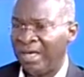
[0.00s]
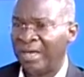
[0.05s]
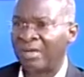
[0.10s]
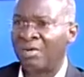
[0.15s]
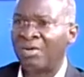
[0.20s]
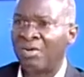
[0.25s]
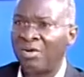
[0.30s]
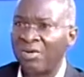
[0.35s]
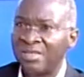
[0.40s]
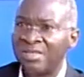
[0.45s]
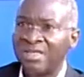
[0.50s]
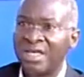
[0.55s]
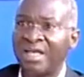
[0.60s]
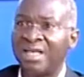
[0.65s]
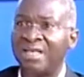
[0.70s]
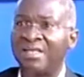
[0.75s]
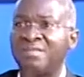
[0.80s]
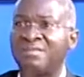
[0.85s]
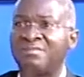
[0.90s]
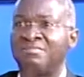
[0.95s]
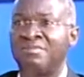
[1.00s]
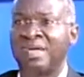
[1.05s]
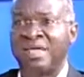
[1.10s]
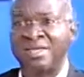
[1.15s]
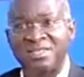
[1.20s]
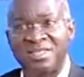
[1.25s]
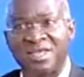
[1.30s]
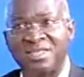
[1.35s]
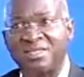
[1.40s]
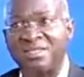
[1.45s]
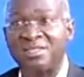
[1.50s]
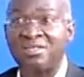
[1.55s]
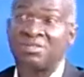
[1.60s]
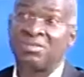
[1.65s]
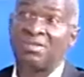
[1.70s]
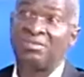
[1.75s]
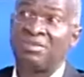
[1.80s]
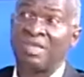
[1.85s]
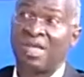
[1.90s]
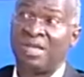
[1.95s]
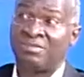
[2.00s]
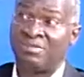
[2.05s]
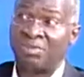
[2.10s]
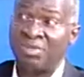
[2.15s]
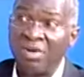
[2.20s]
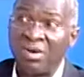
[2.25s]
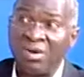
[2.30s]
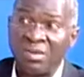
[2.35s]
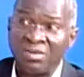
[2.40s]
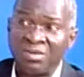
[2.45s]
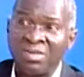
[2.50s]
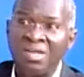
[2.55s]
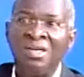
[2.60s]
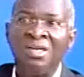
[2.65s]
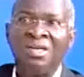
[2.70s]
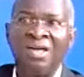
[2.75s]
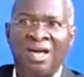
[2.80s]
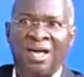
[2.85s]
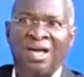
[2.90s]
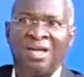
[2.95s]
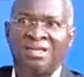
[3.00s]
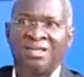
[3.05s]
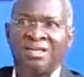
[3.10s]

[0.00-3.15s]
cudgels, machetes, sometimes guns, and